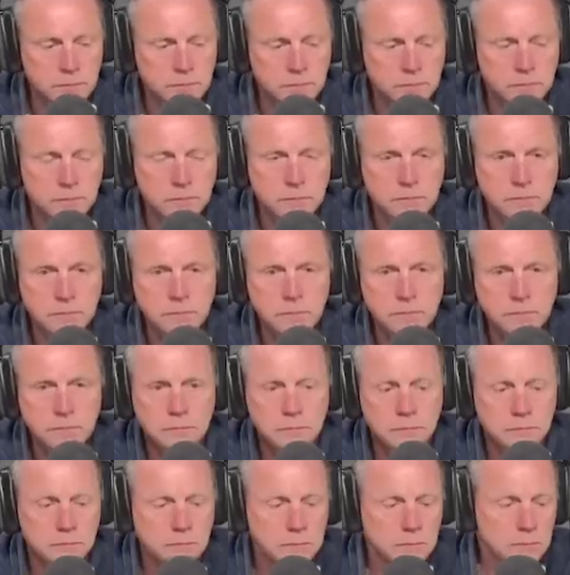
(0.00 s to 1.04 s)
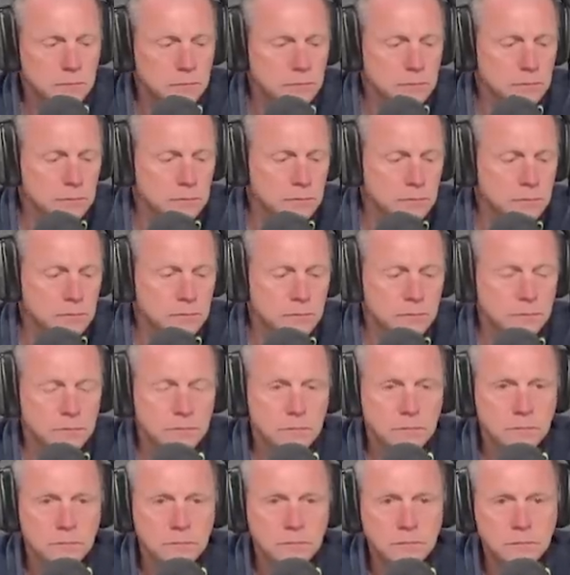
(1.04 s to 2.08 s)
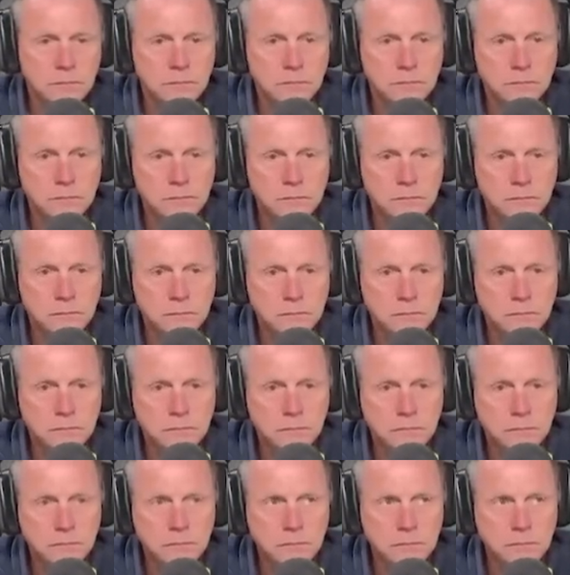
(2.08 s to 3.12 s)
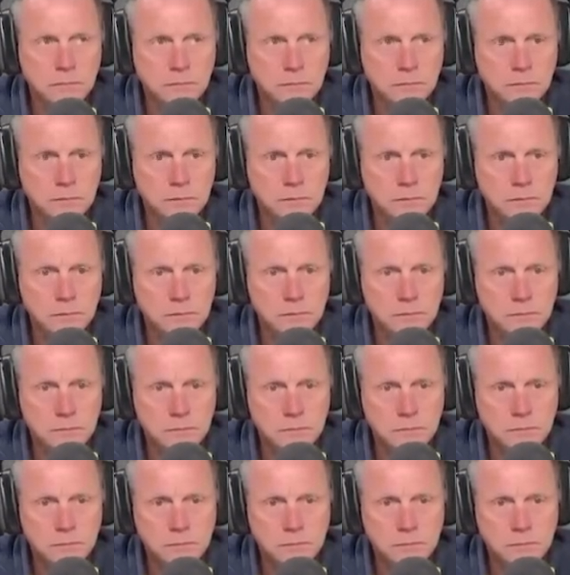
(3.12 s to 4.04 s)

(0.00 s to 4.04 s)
[no speech]